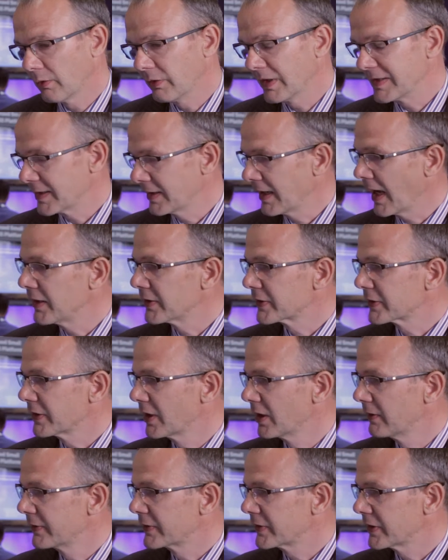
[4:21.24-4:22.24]
these enhanced
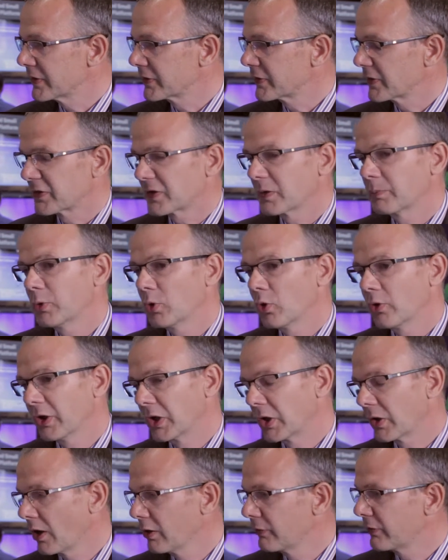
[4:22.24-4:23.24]
services to support
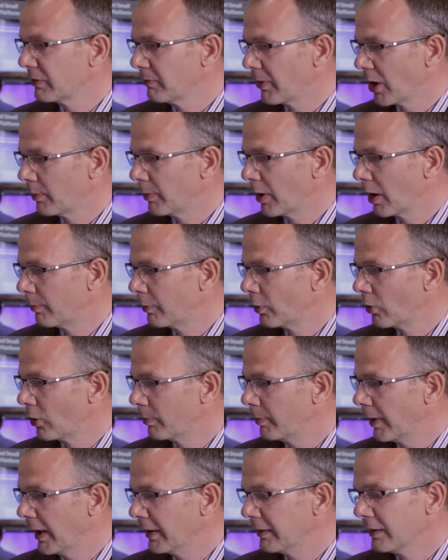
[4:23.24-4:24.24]
the growth in mobile
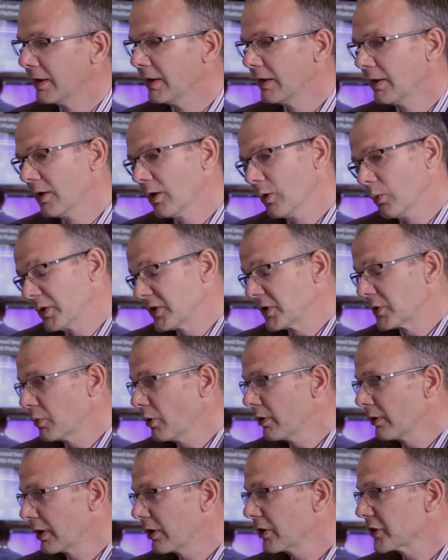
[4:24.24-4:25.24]
broadband, which is
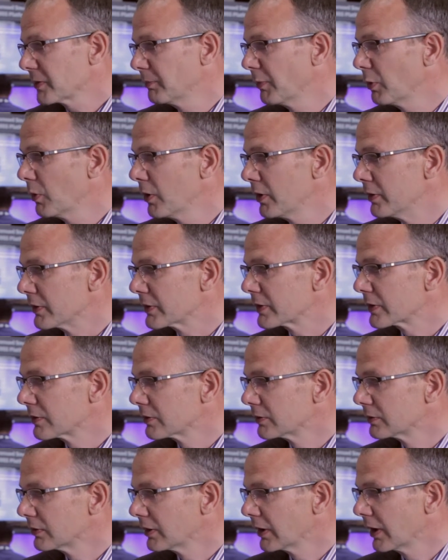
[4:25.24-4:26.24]
what the customer wants.
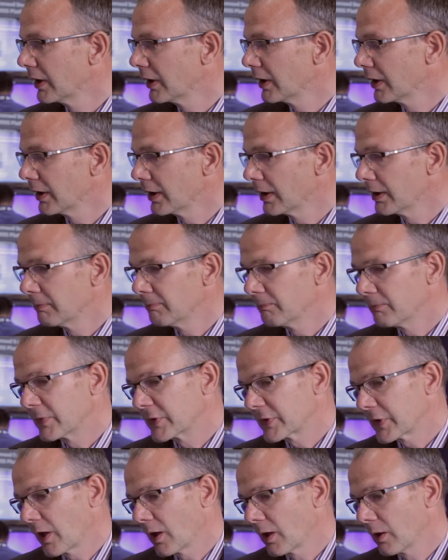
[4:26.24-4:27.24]

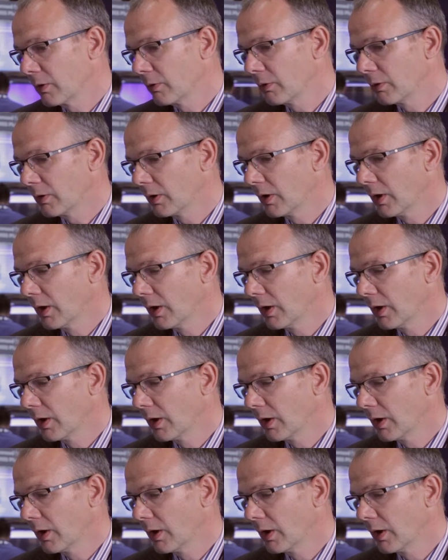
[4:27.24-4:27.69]
So